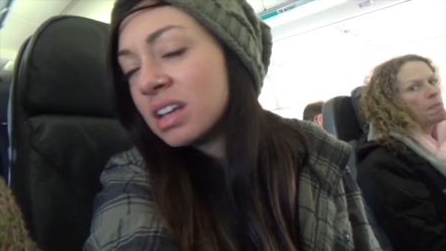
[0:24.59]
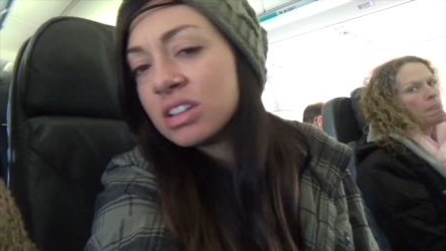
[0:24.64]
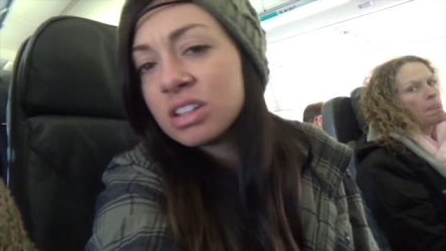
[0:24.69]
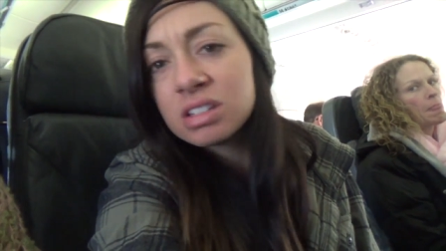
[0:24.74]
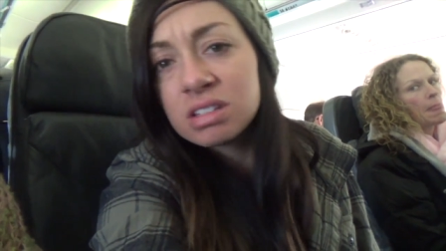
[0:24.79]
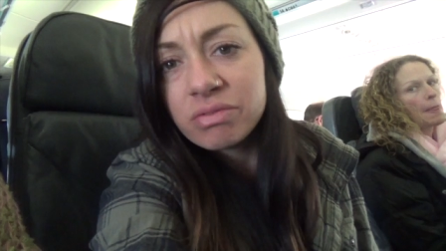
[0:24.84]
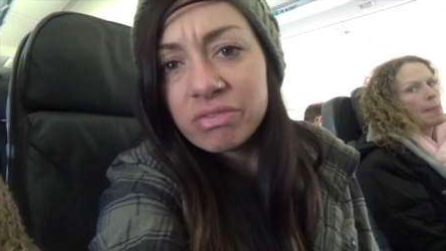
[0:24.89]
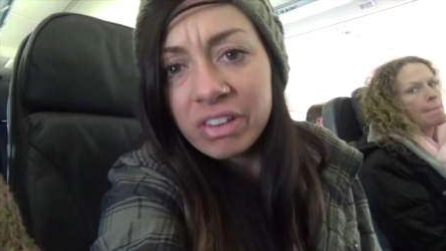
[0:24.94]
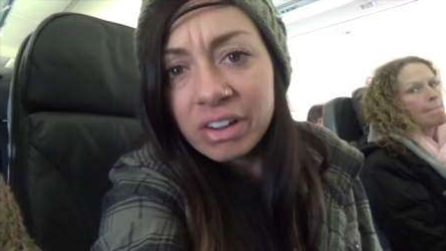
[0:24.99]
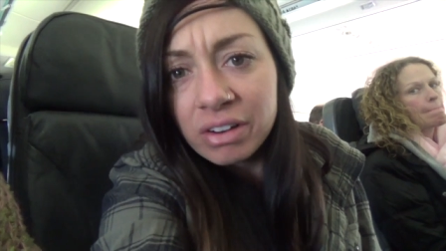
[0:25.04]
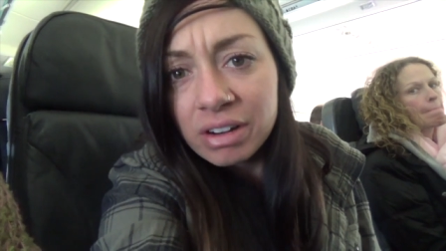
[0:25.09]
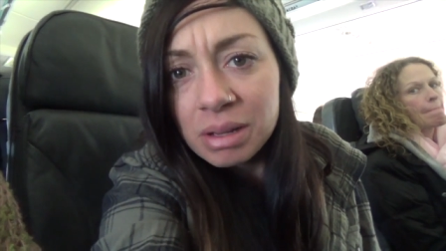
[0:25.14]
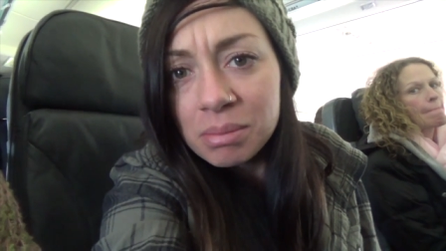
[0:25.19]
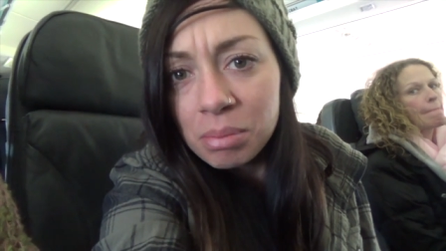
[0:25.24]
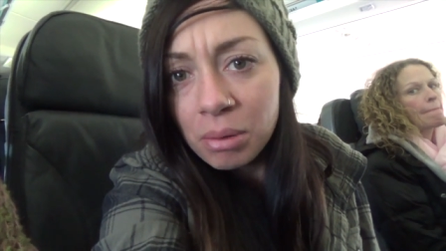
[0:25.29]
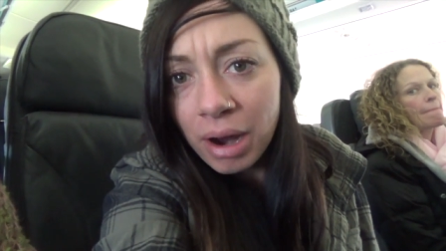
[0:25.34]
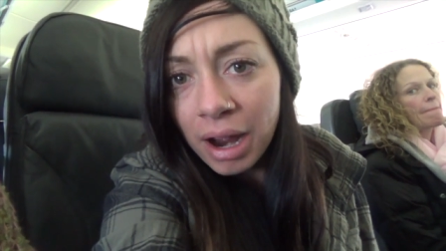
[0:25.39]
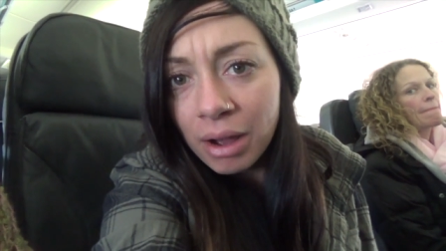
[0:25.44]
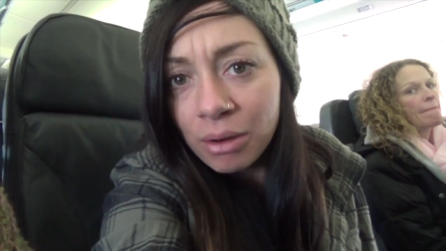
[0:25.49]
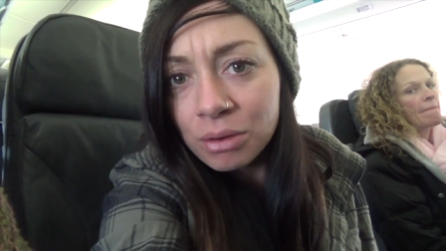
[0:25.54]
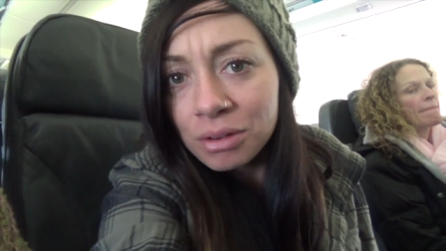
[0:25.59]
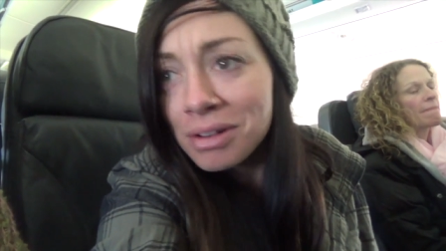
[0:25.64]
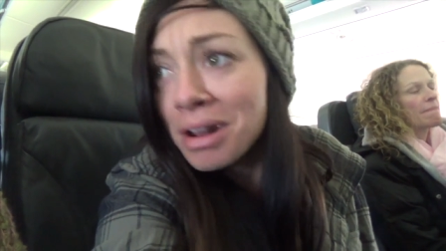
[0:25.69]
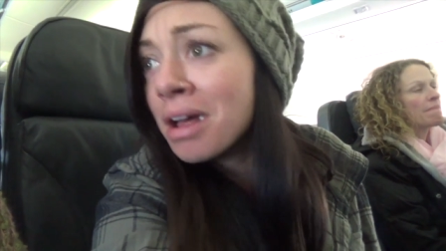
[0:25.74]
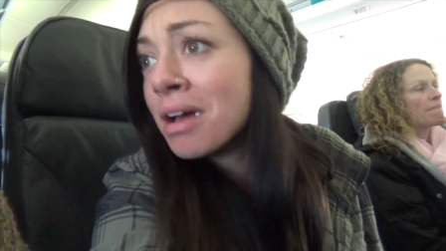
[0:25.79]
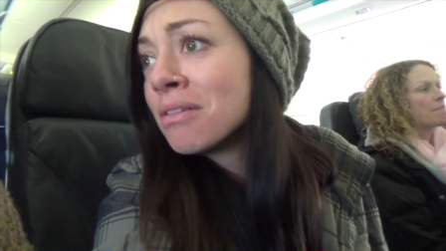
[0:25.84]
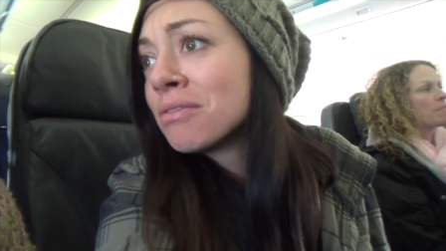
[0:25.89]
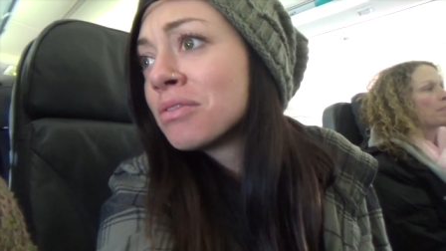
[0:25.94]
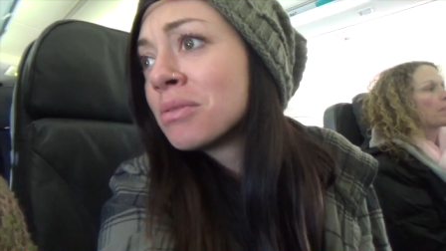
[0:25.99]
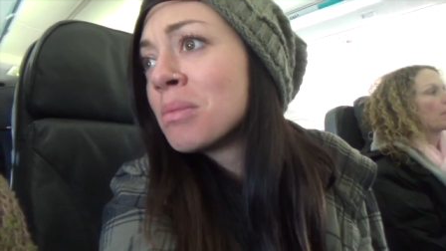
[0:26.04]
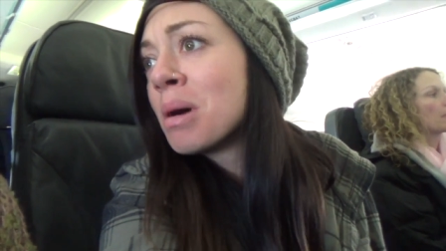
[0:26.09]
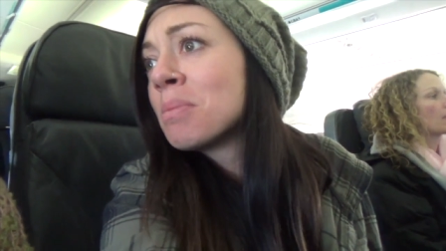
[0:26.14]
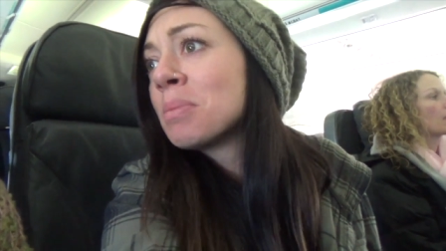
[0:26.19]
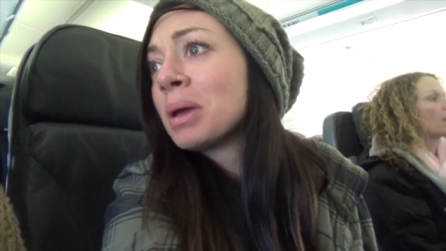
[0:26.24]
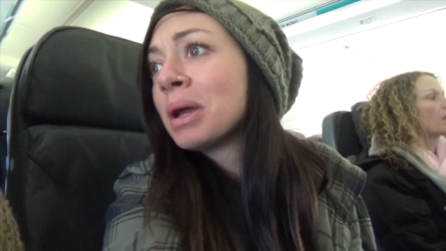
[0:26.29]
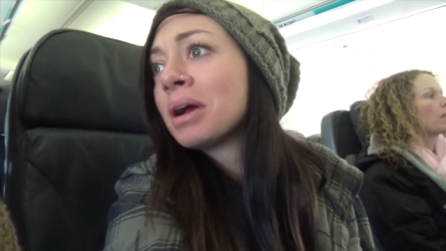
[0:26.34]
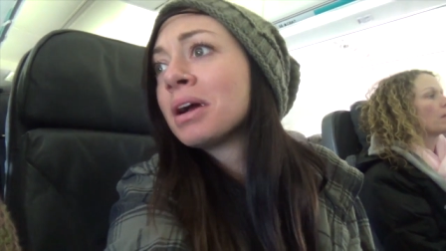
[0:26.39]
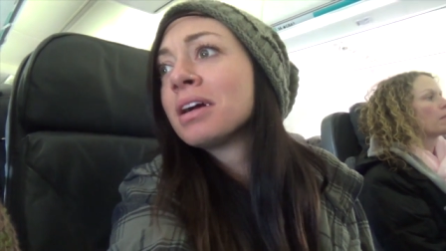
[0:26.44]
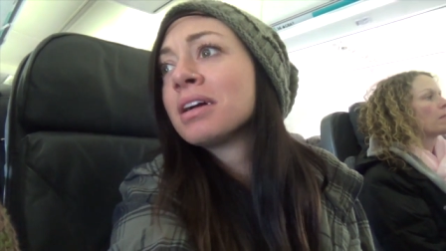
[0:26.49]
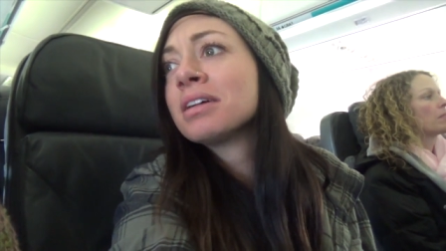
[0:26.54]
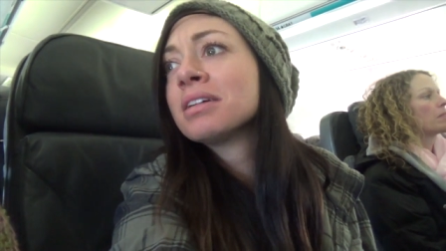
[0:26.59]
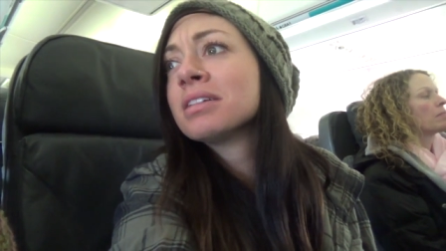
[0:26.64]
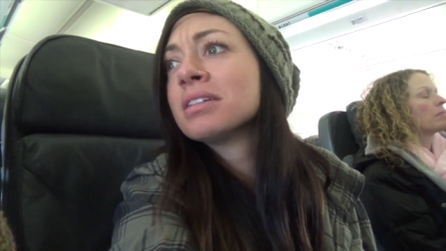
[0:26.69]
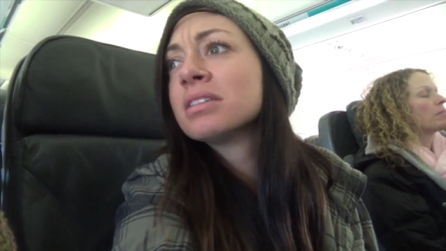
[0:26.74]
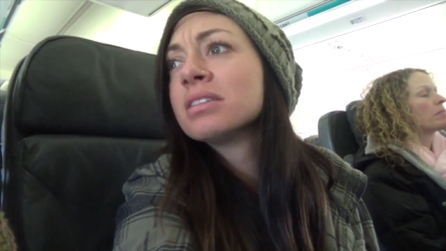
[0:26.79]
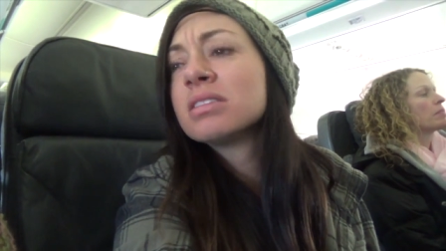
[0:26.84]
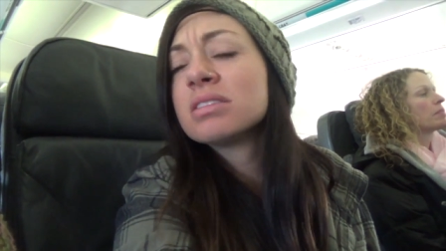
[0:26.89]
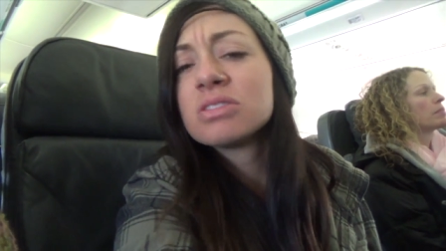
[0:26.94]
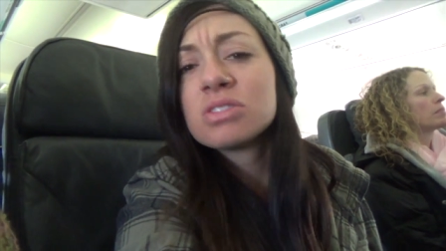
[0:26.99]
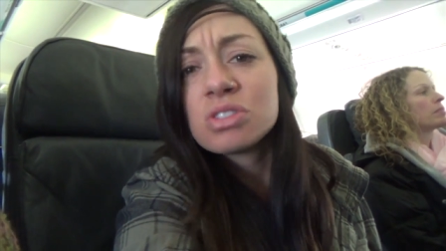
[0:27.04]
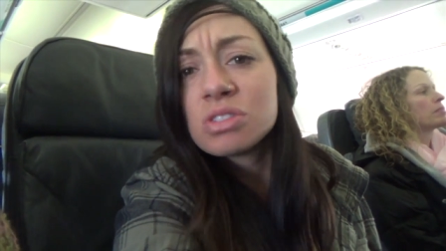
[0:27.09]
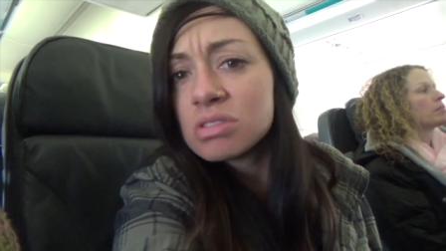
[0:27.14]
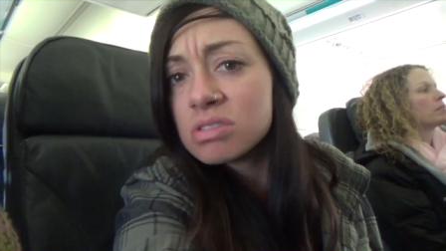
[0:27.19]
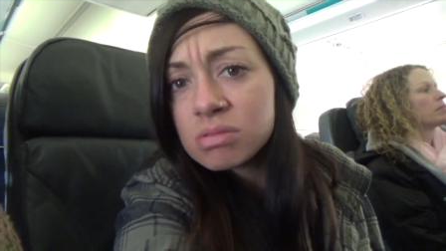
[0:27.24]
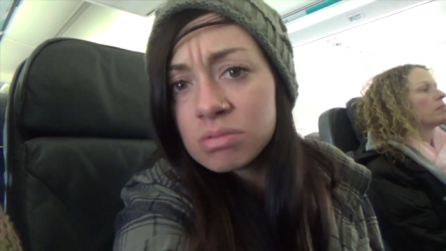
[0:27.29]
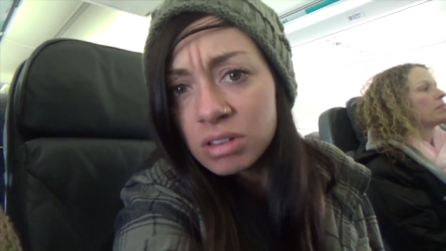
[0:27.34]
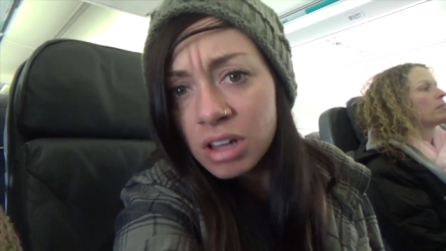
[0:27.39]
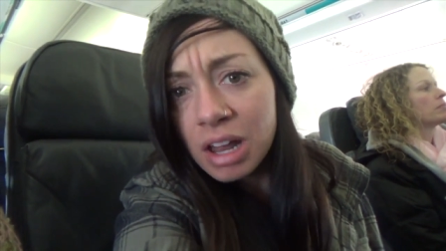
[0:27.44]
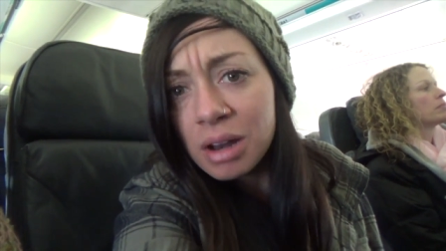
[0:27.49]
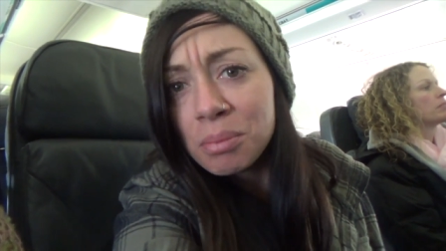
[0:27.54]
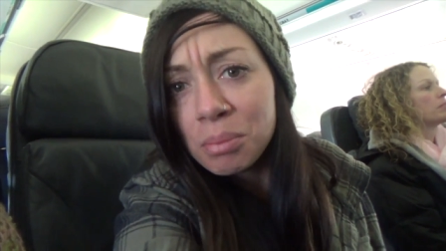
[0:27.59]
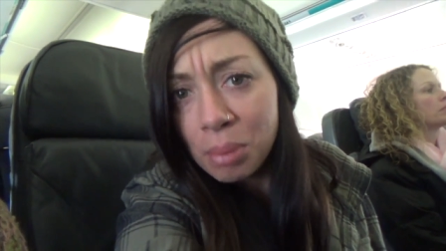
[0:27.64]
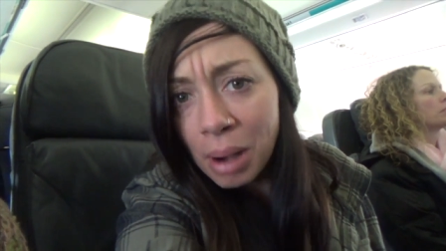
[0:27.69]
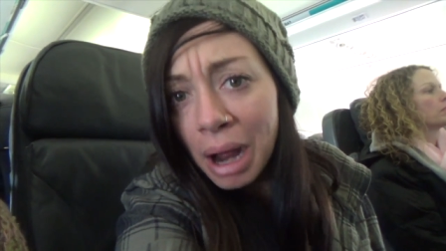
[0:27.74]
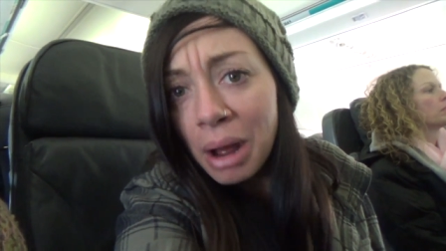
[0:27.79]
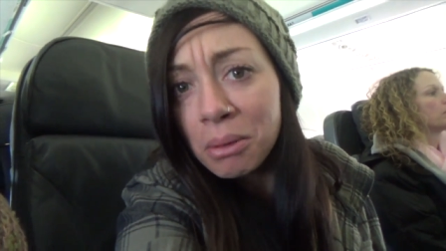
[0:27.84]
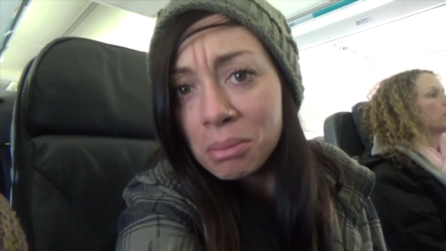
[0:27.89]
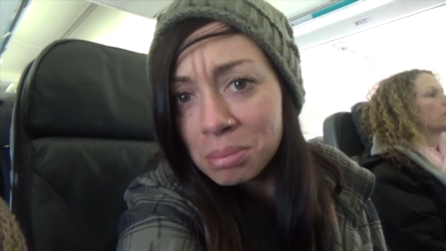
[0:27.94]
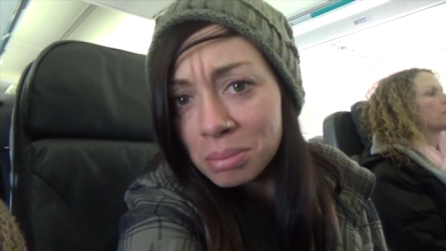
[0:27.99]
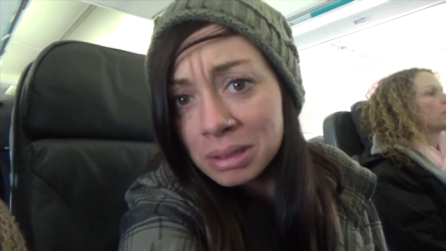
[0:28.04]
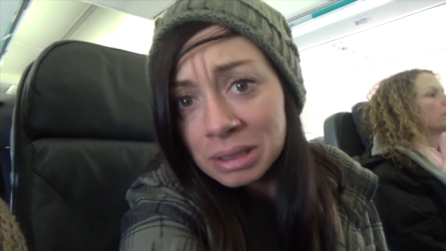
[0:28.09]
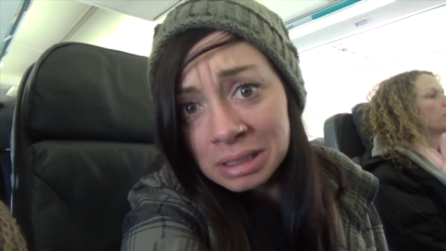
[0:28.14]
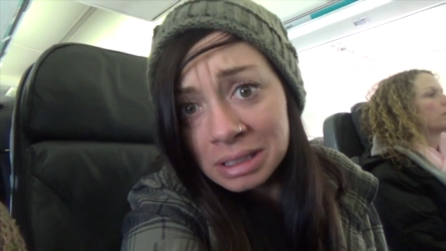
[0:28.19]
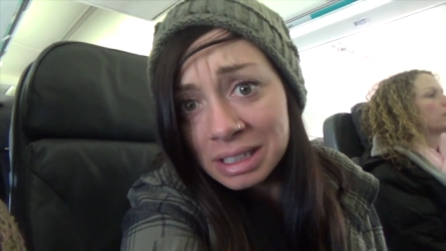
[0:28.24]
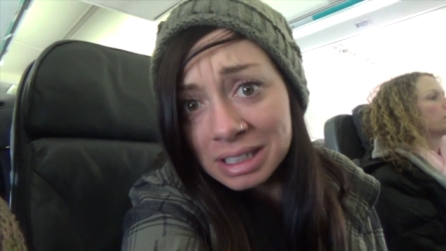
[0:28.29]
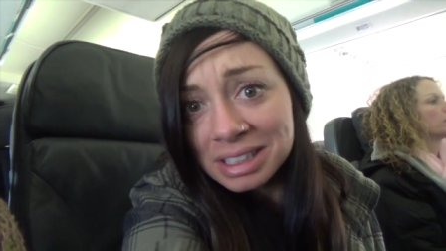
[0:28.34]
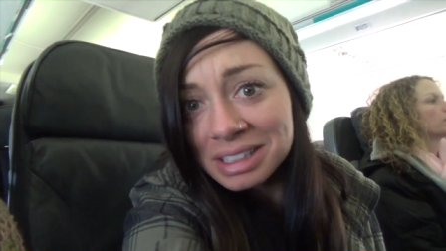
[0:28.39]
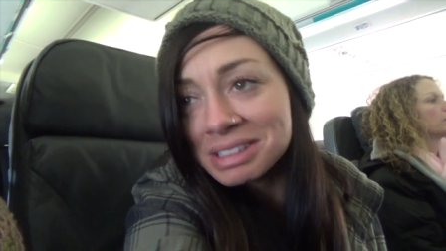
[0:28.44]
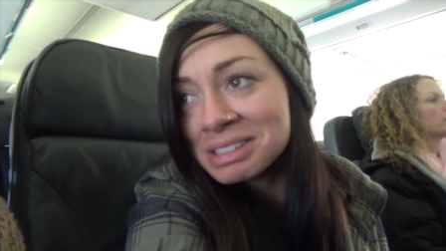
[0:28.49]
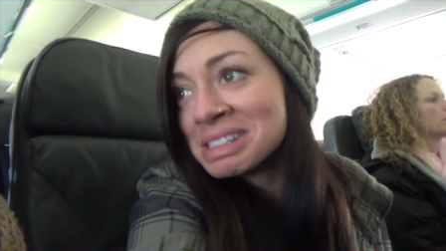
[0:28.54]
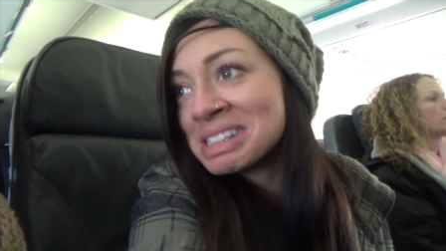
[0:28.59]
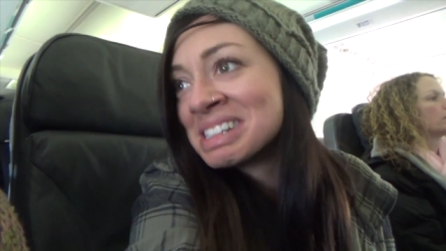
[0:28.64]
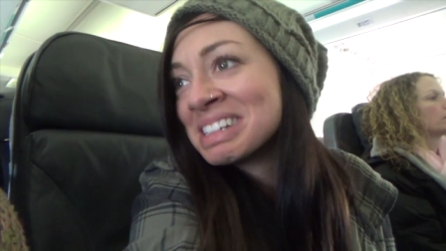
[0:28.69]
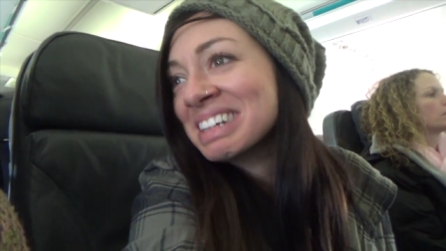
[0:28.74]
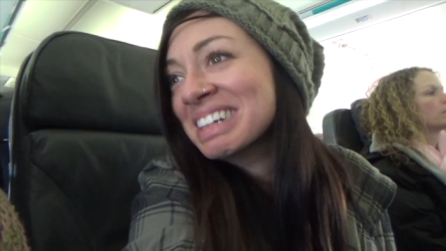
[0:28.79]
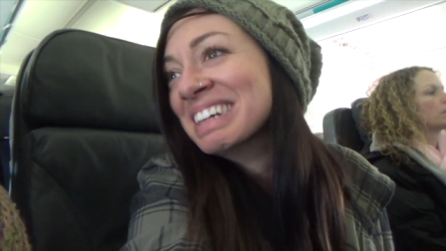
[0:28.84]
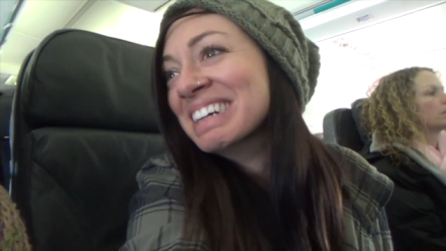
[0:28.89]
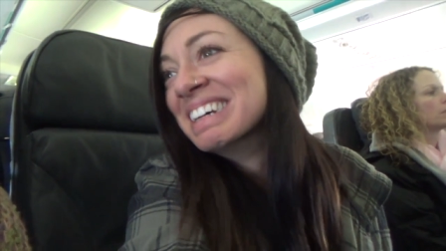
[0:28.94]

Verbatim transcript: Looks very brown from up here. There's a lot of brown buildings.